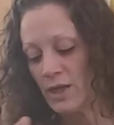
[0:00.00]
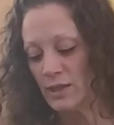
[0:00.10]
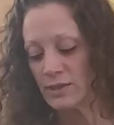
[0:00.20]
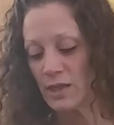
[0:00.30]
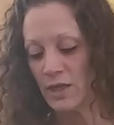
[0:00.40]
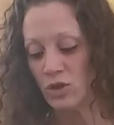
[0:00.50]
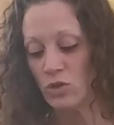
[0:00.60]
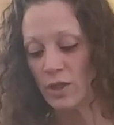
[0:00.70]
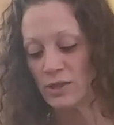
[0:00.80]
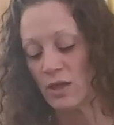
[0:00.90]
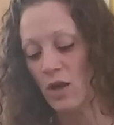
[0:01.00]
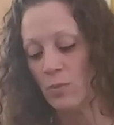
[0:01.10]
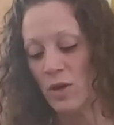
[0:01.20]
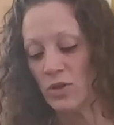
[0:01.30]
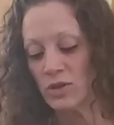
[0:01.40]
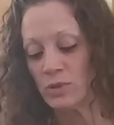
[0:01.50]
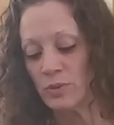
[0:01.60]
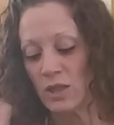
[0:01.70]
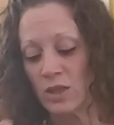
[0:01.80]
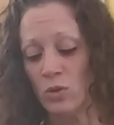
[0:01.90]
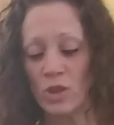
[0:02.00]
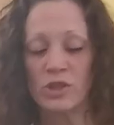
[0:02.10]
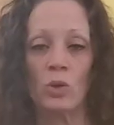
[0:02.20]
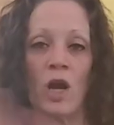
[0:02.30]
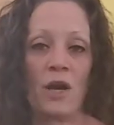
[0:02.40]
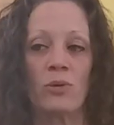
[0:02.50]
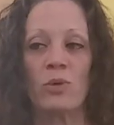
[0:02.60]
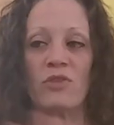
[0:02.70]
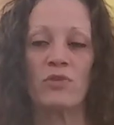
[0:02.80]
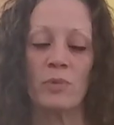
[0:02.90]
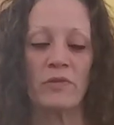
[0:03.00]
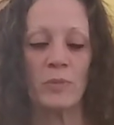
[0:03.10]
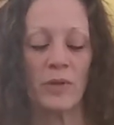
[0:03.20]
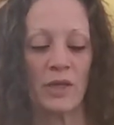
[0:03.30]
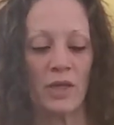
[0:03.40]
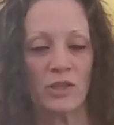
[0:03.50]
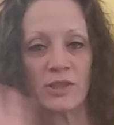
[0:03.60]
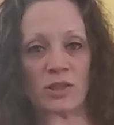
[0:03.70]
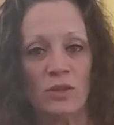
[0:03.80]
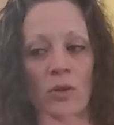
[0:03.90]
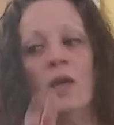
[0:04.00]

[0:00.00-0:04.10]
It's like you like to help others, but then you also hide away from everybody else too.